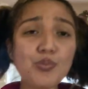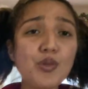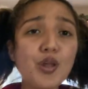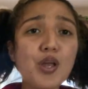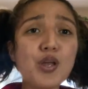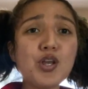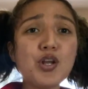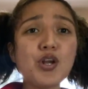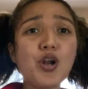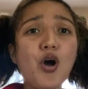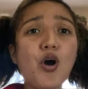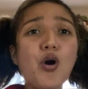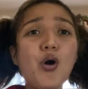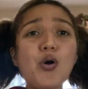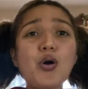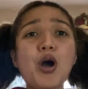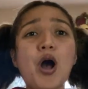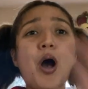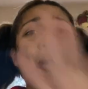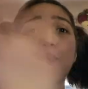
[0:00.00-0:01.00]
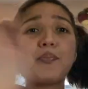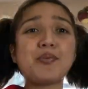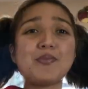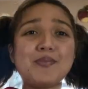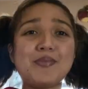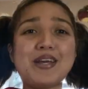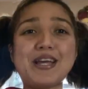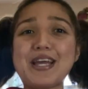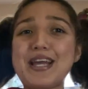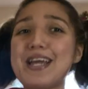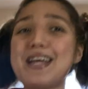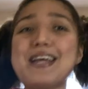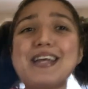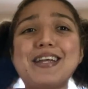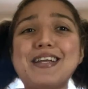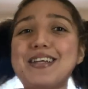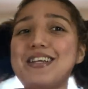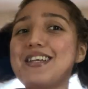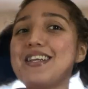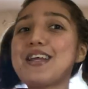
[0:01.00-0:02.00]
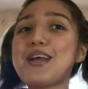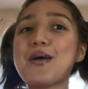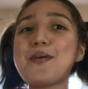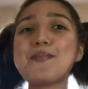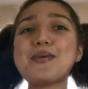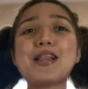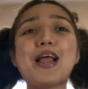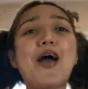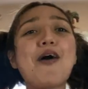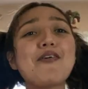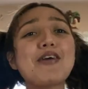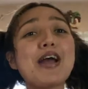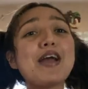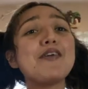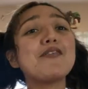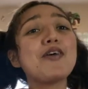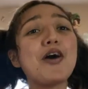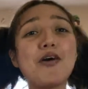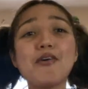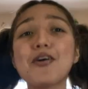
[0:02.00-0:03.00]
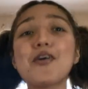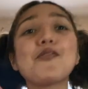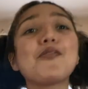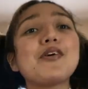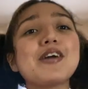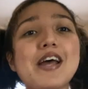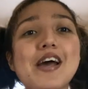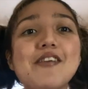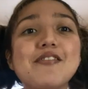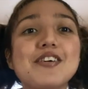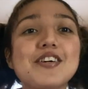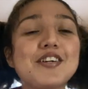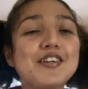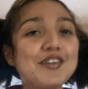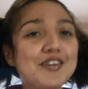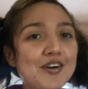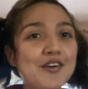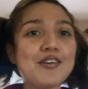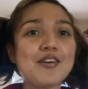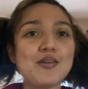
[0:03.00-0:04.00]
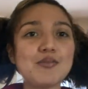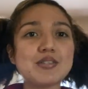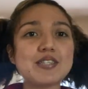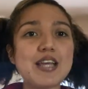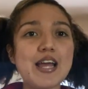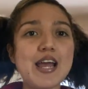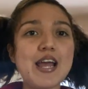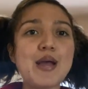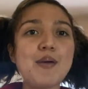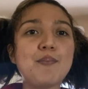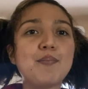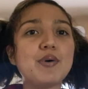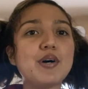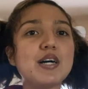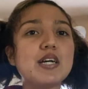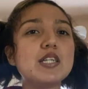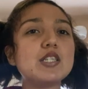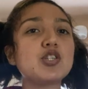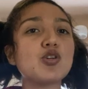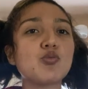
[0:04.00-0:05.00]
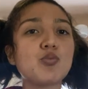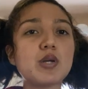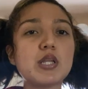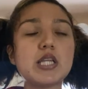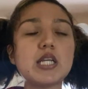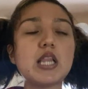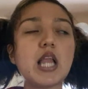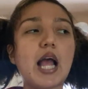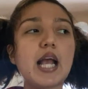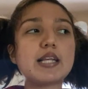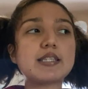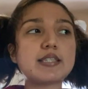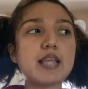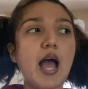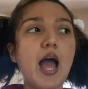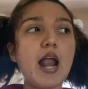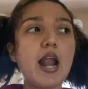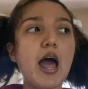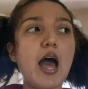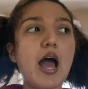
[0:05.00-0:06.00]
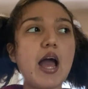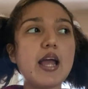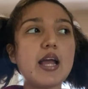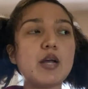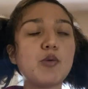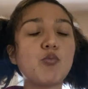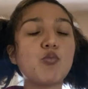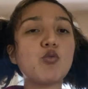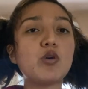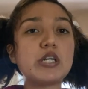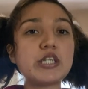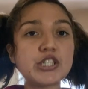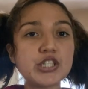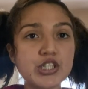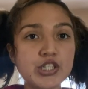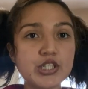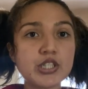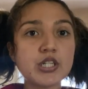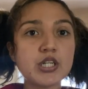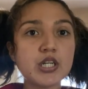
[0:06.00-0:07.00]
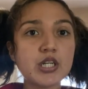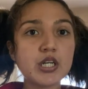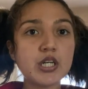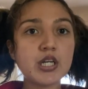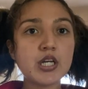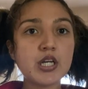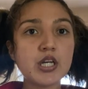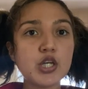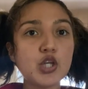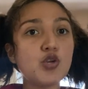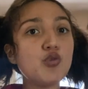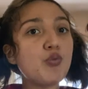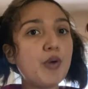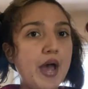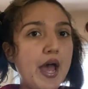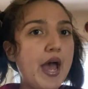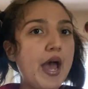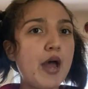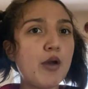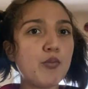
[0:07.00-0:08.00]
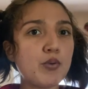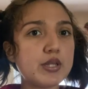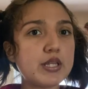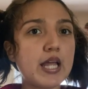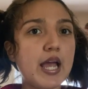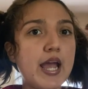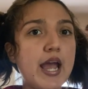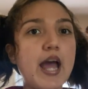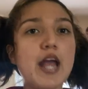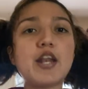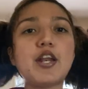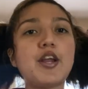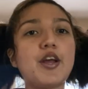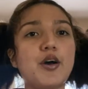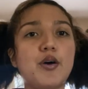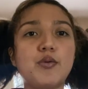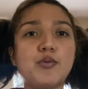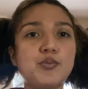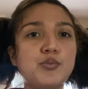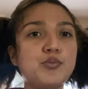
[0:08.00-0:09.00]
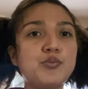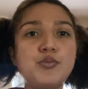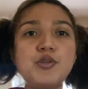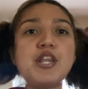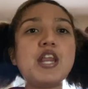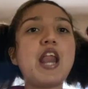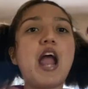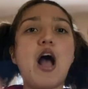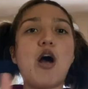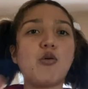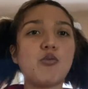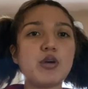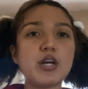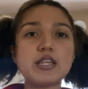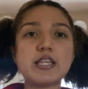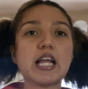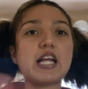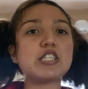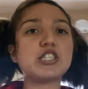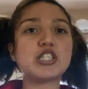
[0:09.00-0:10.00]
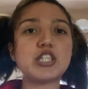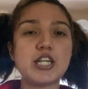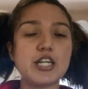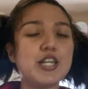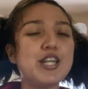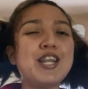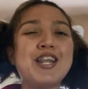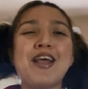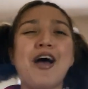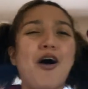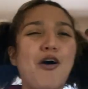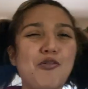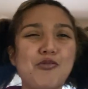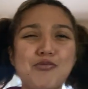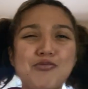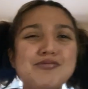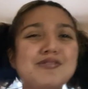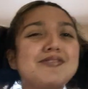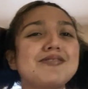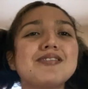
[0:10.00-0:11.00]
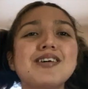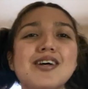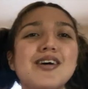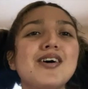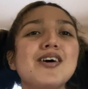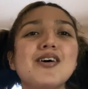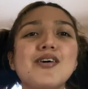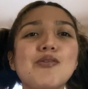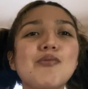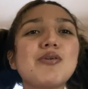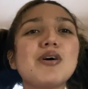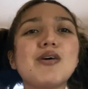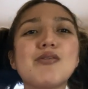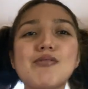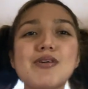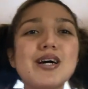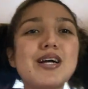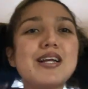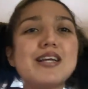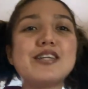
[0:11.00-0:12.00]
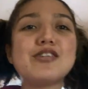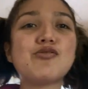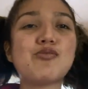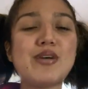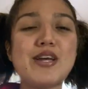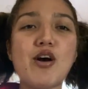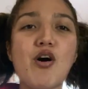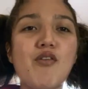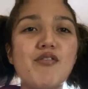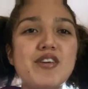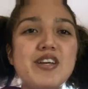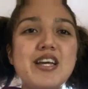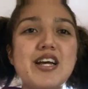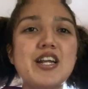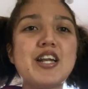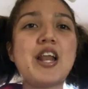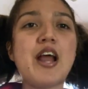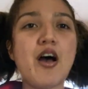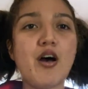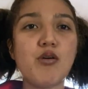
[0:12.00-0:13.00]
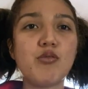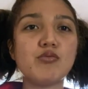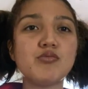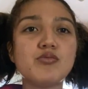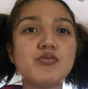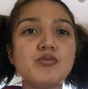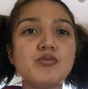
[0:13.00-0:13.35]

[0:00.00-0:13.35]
you know, compliment and be like, okay, you go, girl, whatever. You know what I'm saying? But to really, like, side-eye and wish you had what they had, no. No. Cut that shit. No. What is we over here? No.